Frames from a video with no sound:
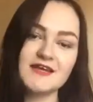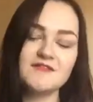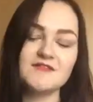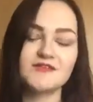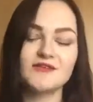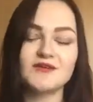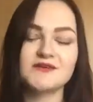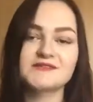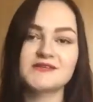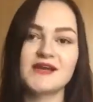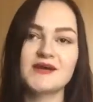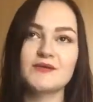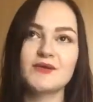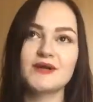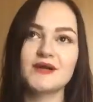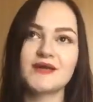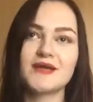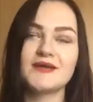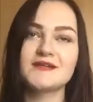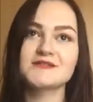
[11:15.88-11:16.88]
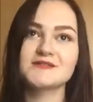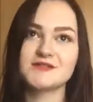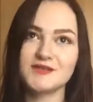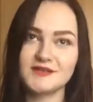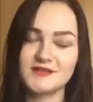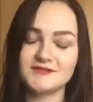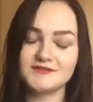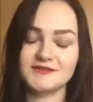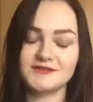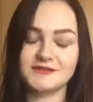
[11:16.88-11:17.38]
even though I said I wanted to get
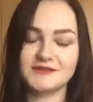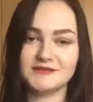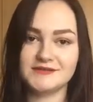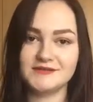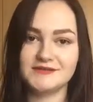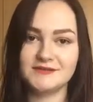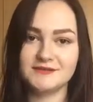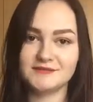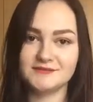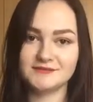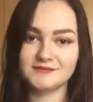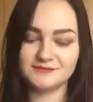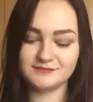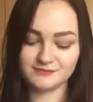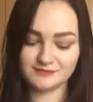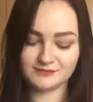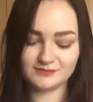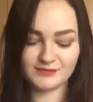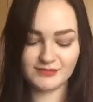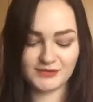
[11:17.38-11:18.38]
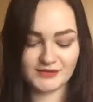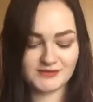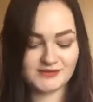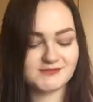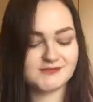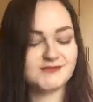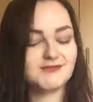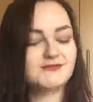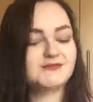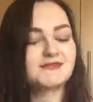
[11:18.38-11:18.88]
colourful
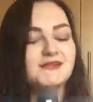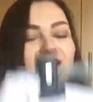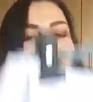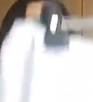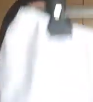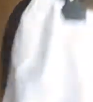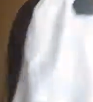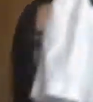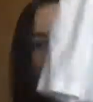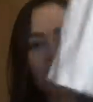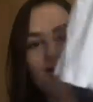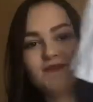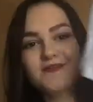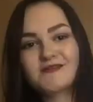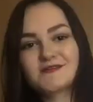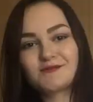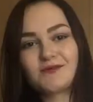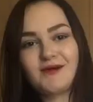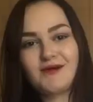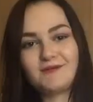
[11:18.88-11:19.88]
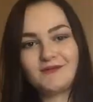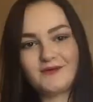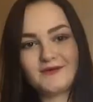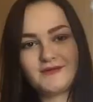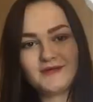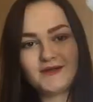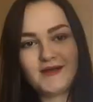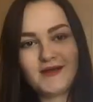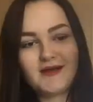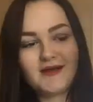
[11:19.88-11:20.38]
bodysuits, I got this white
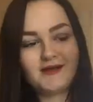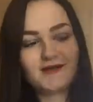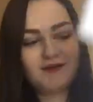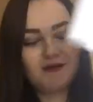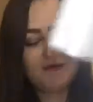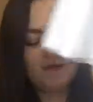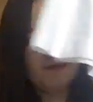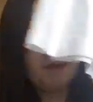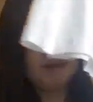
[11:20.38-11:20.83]
one and I couldn't